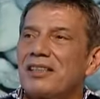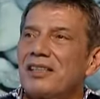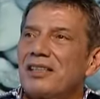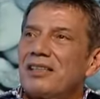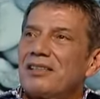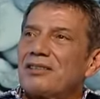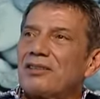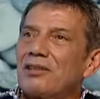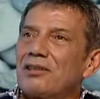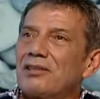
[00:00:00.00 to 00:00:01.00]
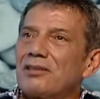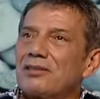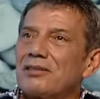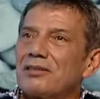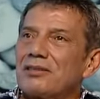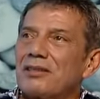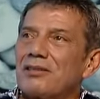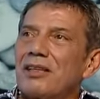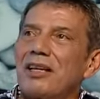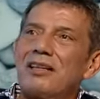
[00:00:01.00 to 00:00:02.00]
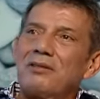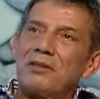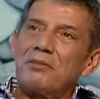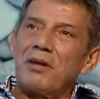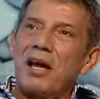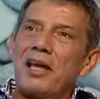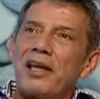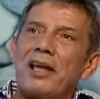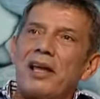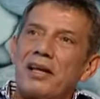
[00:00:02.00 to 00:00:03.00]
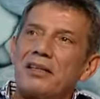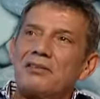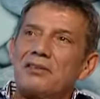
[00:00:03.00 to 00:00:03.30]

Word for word: Mm. So, so then my gang,